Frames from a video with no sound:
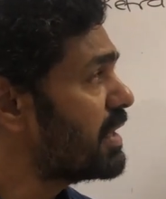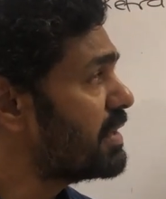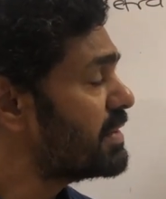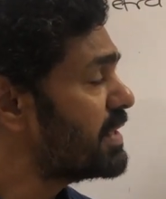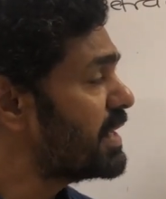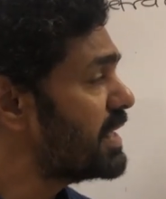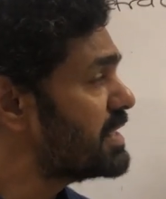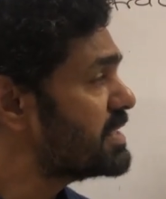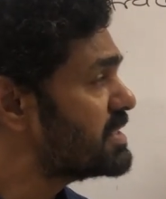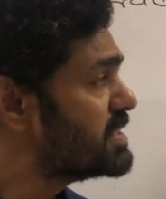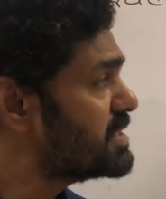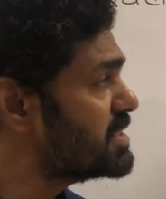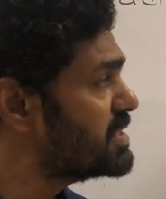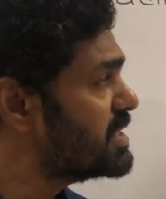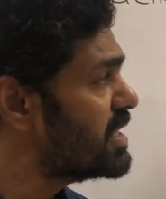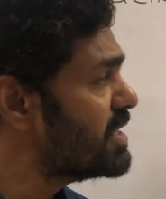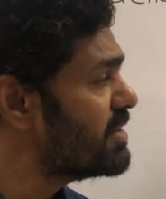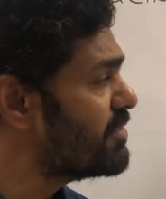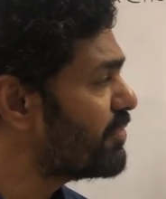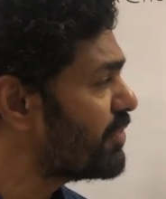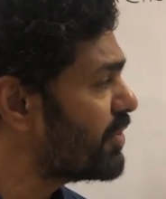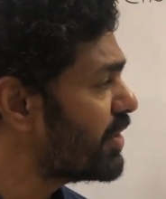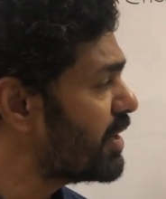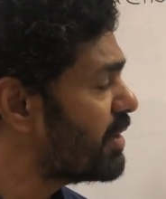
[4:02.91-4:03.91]
the
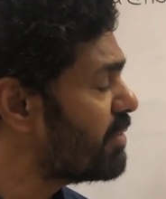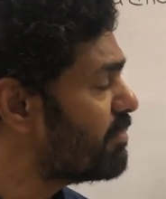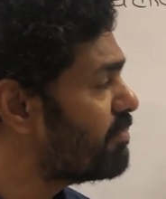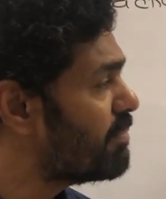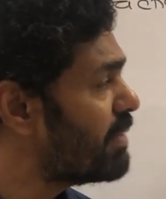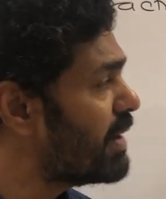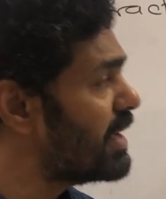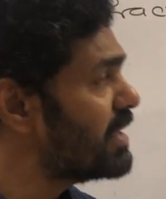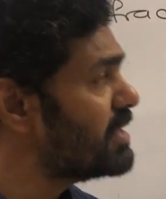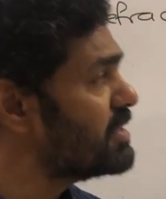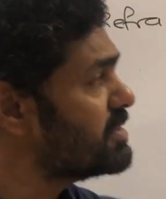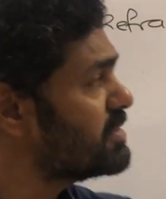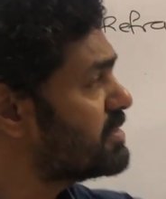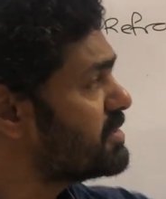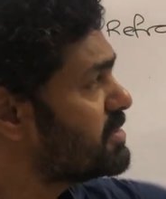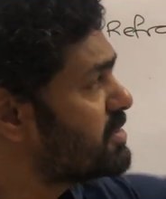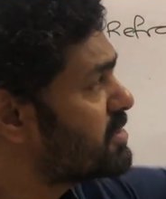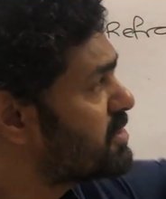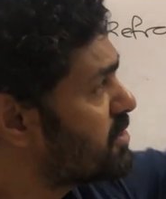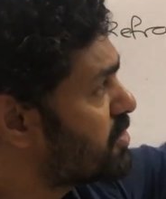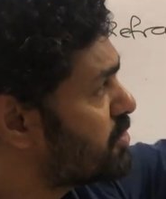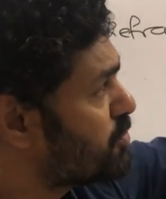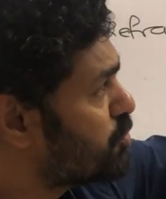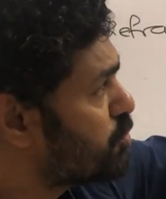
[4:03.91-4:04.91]
incident ray bends
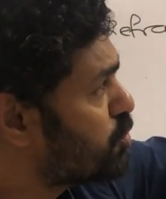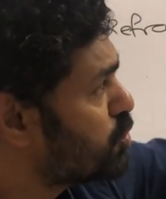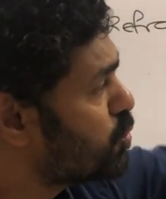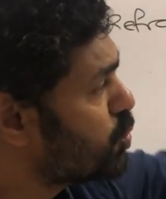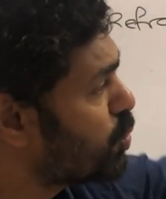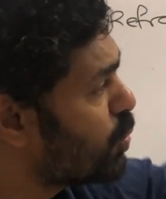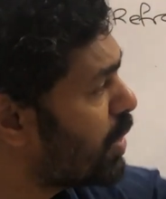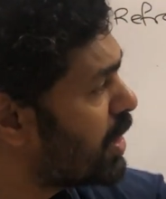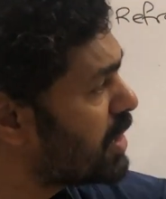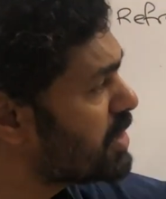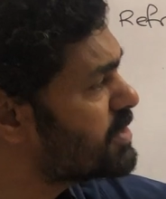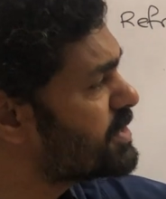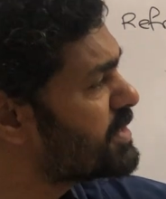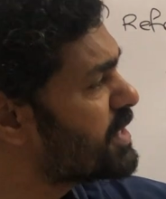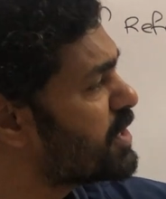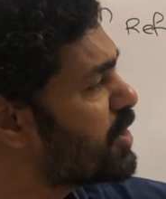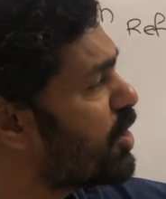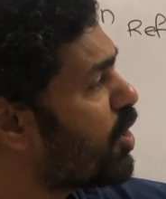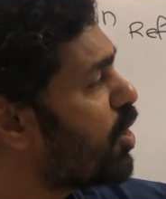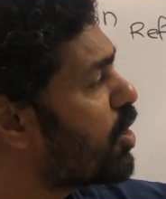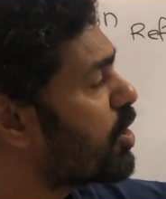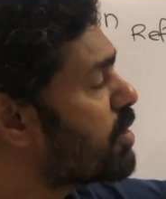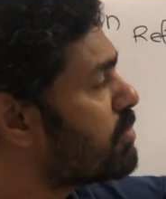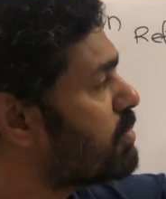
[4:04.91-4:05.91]
towards the
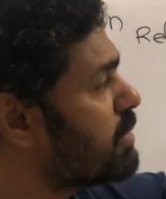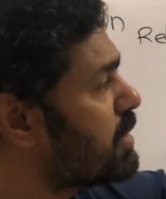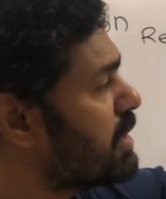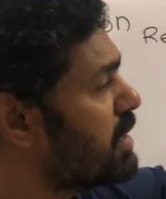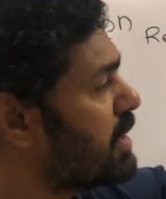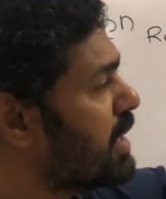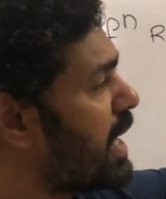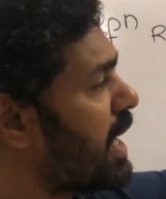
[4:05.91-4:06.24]
normal,